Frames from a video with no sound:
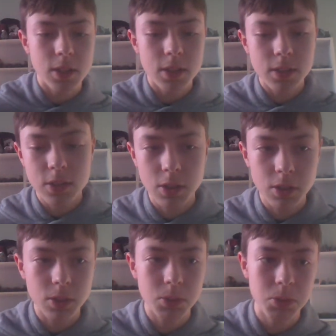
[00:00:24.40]

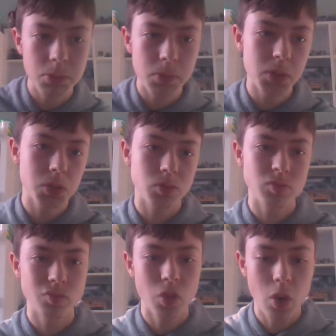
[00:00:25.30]
So,
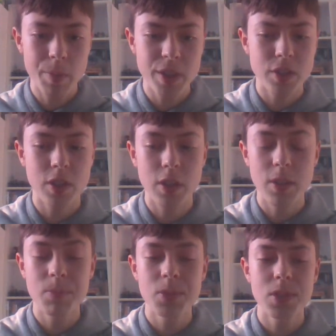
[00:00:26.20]
Roman
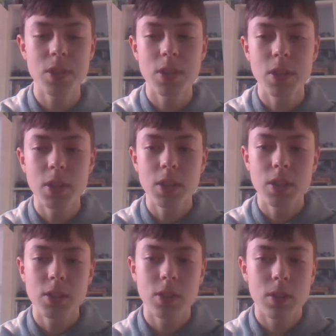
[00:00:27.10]
times.
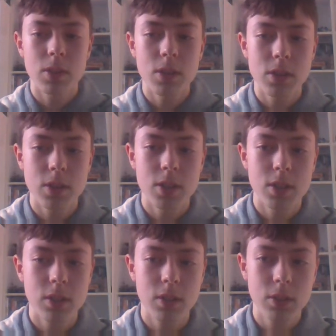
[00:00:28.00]
So, there's this
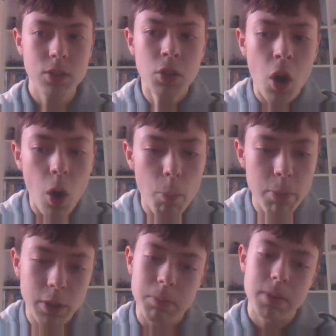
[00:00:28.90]

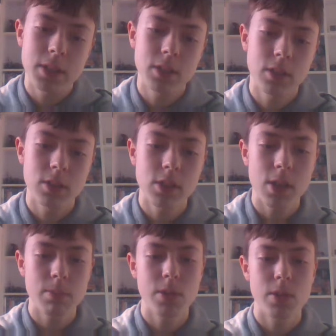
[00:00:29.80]
common
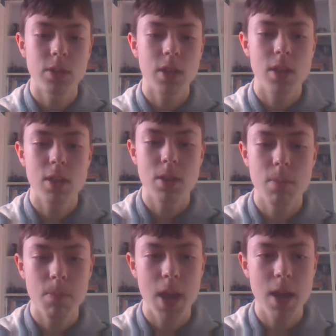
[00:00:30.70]
misconception that the
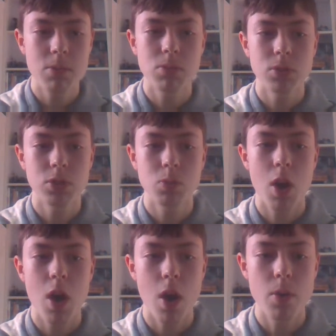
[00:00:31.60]
Celts were
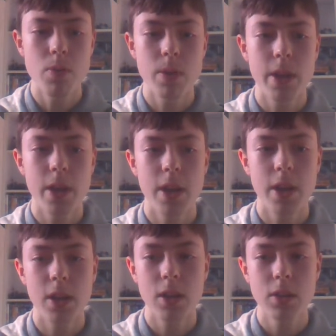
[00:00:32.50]
only in
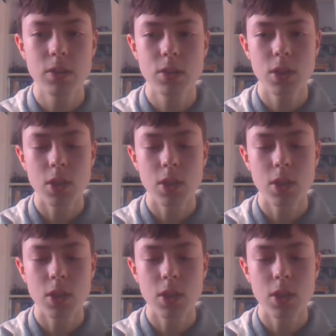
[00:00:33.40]
England.